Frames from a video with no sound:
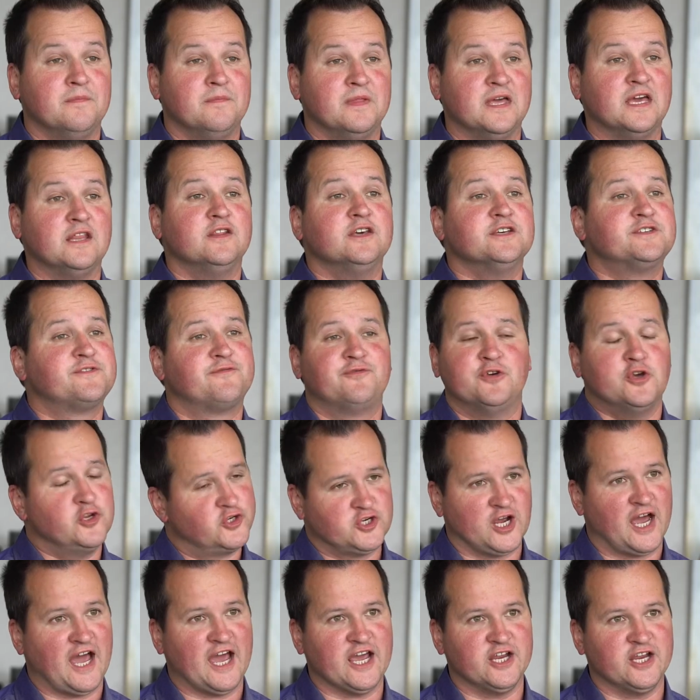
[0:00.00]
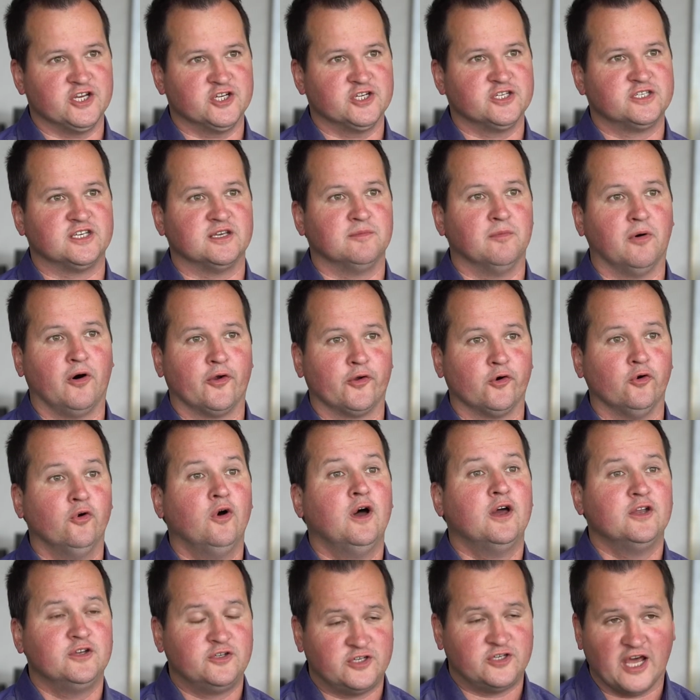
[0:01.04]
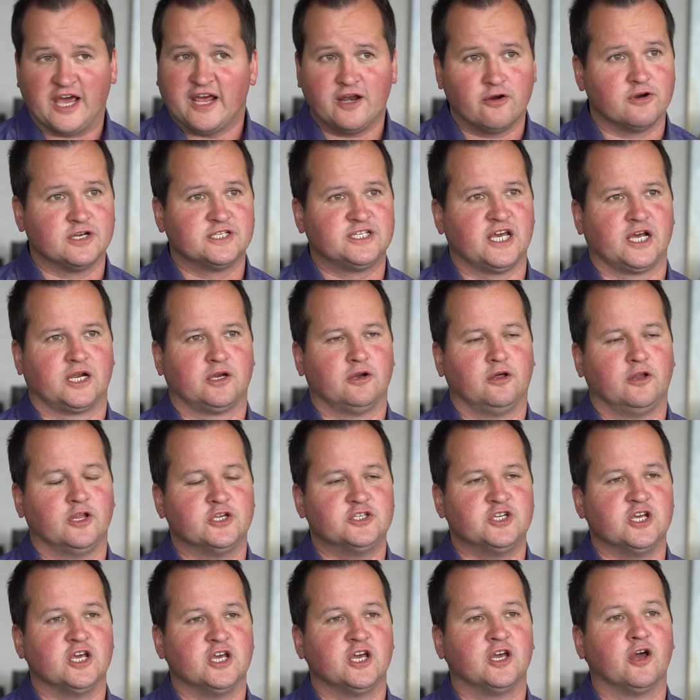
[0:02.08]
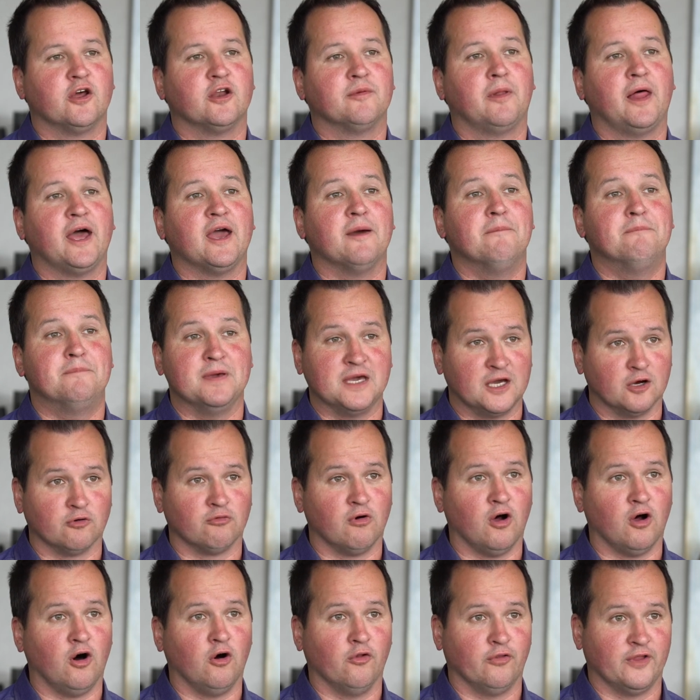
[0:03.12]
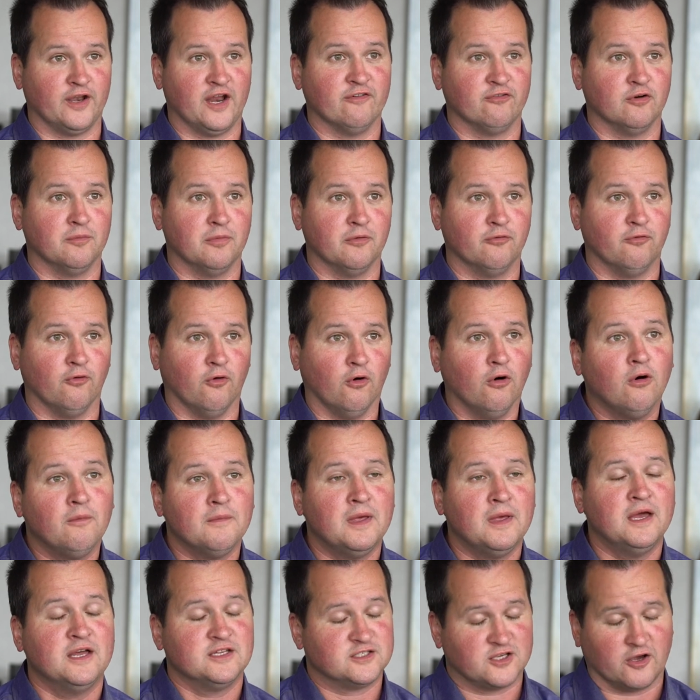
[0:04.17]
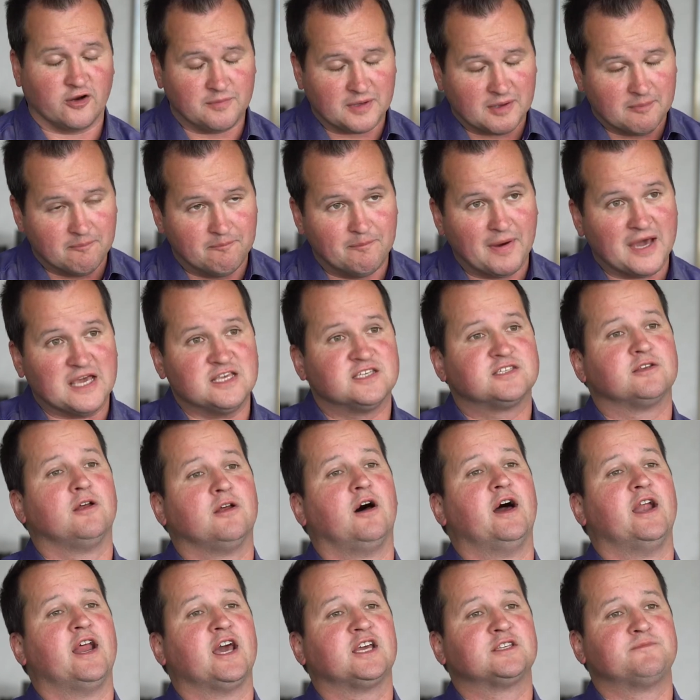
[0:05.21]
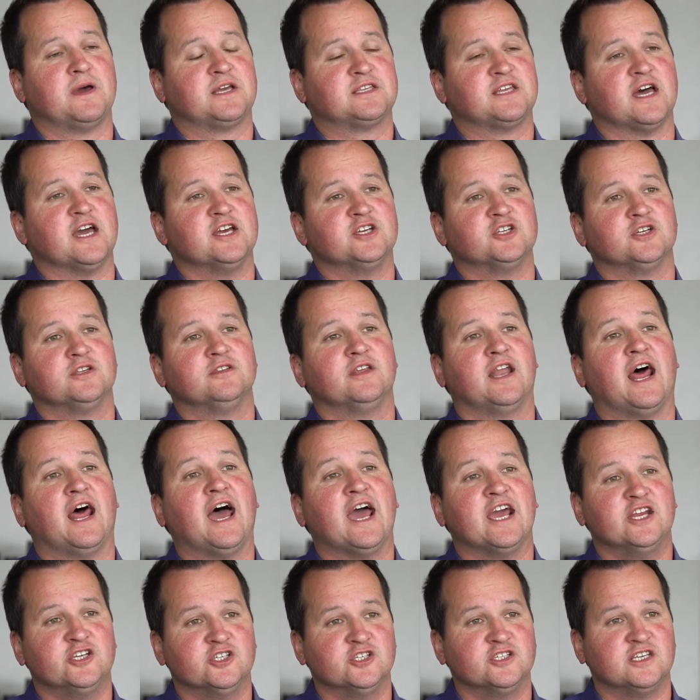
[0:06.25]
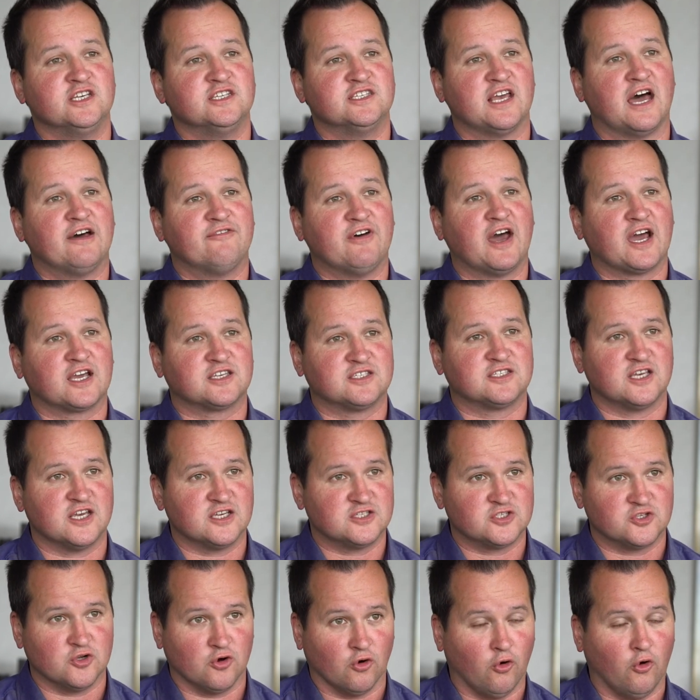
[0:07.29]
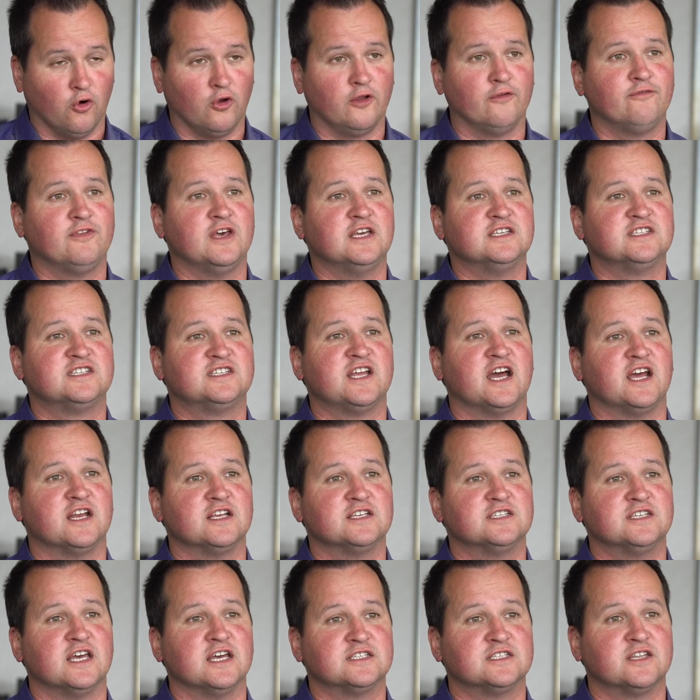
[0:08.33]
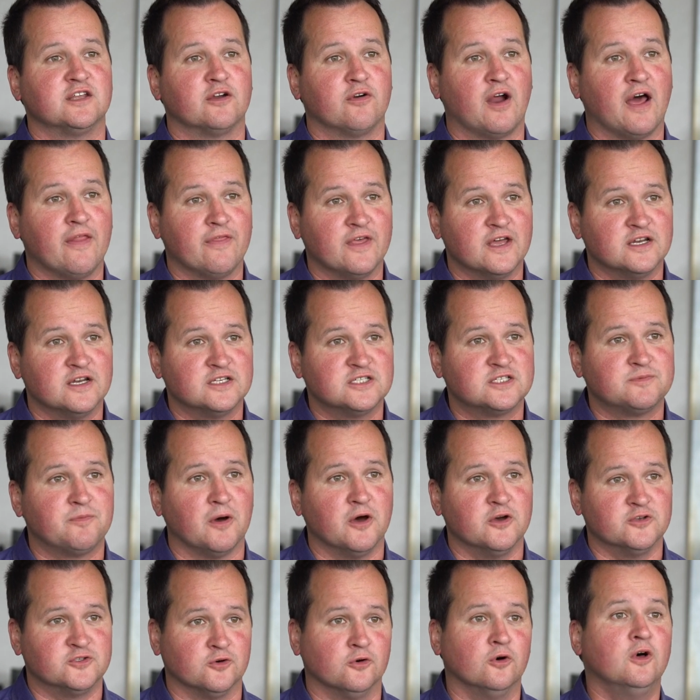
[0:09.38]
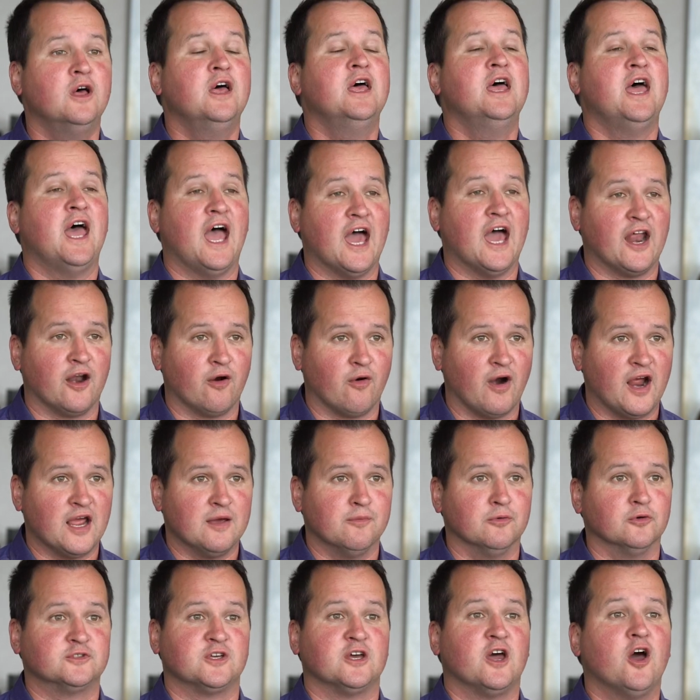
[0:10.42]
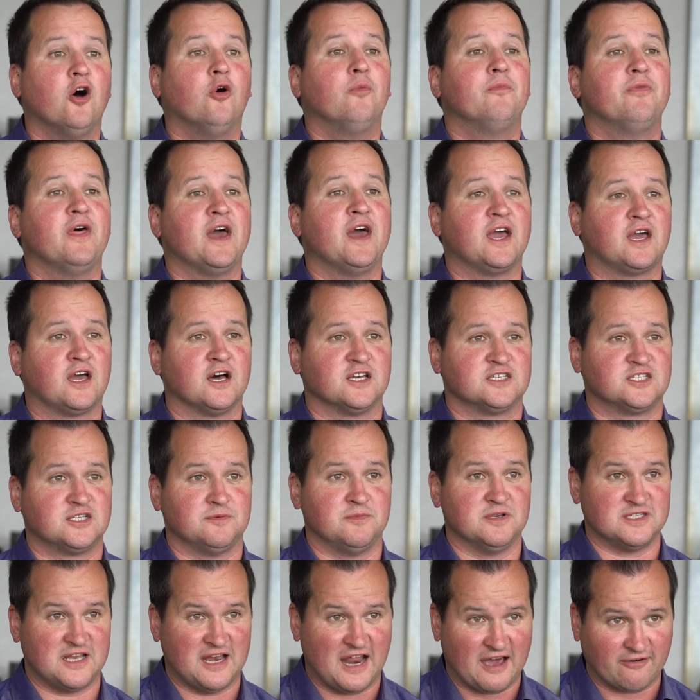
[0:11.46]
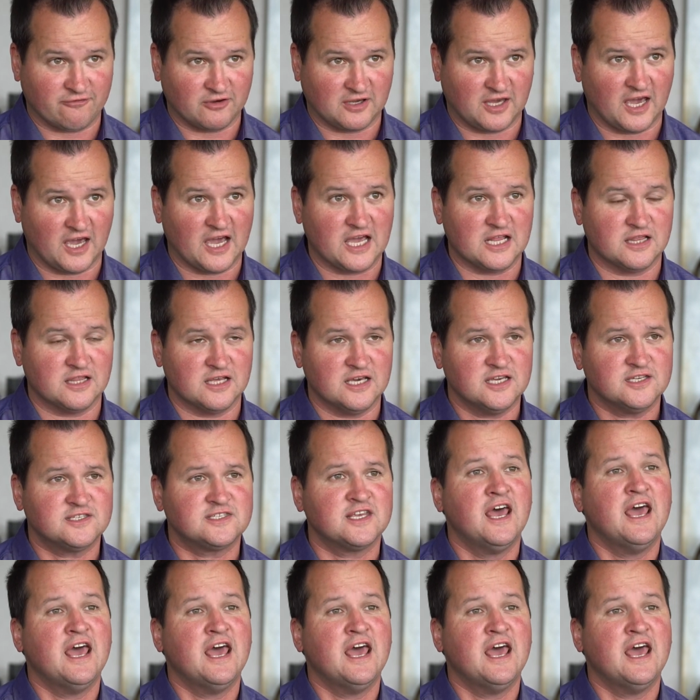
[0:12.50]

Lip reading: In this future agency model, data and technology are going to play a bigger role than ever before. It's going to be a baseline expectation that agencies have access to all of these data sets that are at their disposal and are able to help their customers navigate this